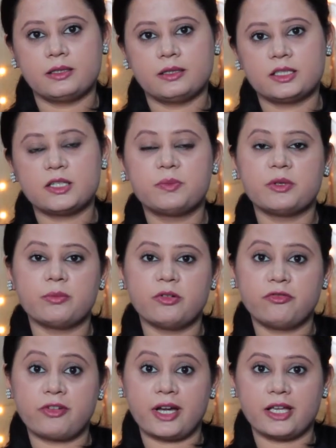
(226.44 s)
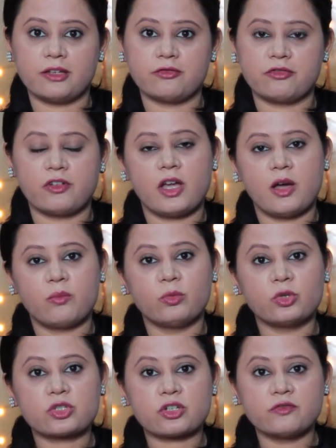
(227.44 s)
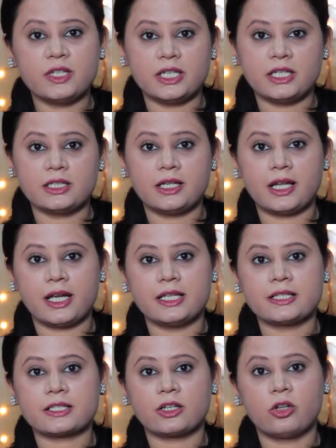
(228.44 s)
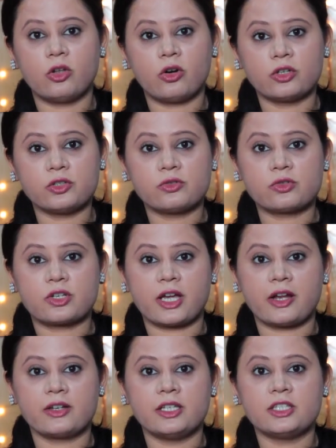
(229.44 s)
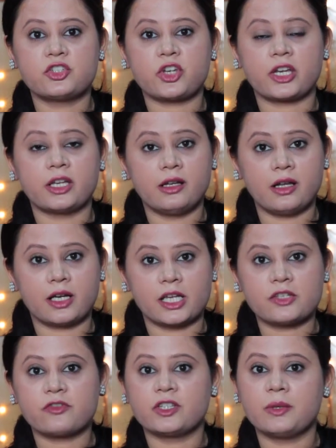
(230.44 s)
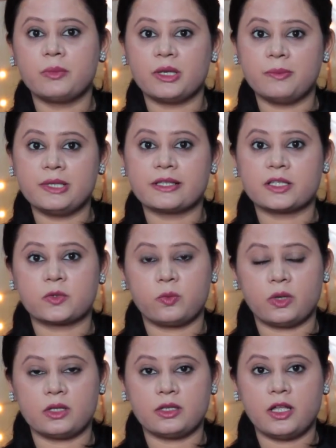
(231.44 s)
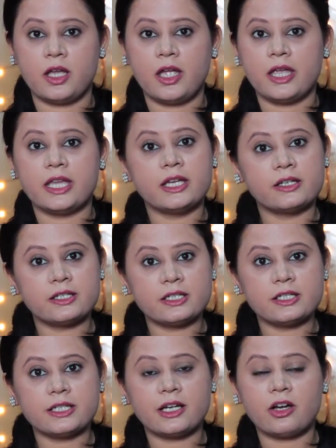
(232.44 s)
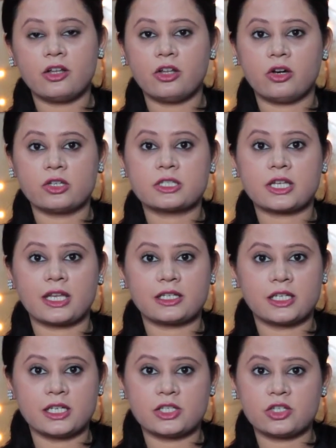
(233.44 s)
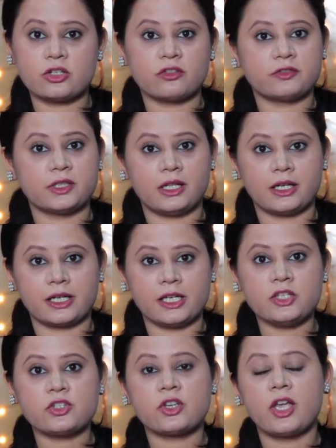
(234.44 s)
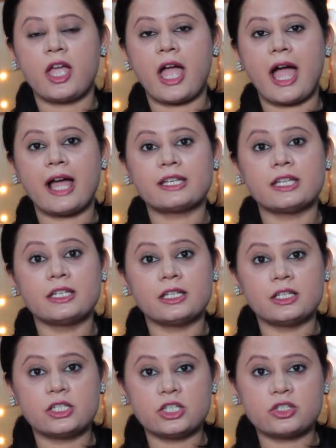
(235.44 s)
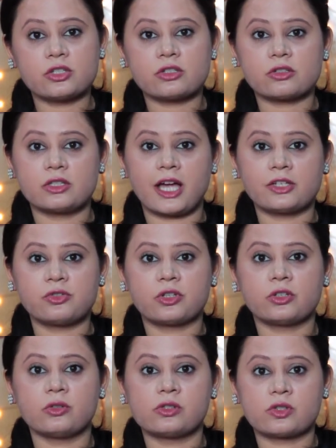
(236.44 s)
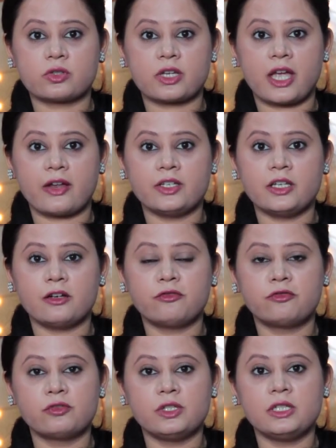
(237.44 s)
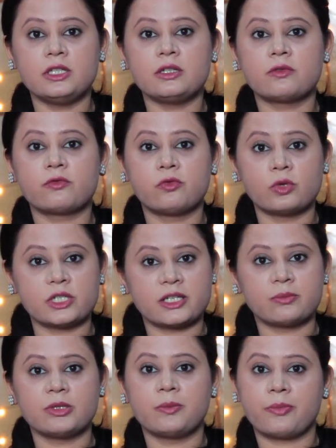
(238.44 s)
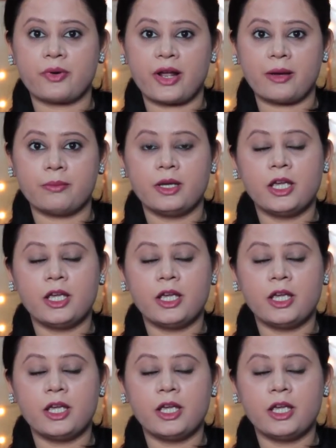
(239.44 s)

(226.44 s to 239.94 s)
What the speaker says: Tip number 5. Most of the airlines allow you to carry check-in luggage for the babies as well. Air India allows 10 kg of the luggage, and in addition to that, you can also carry a fully foldable pram.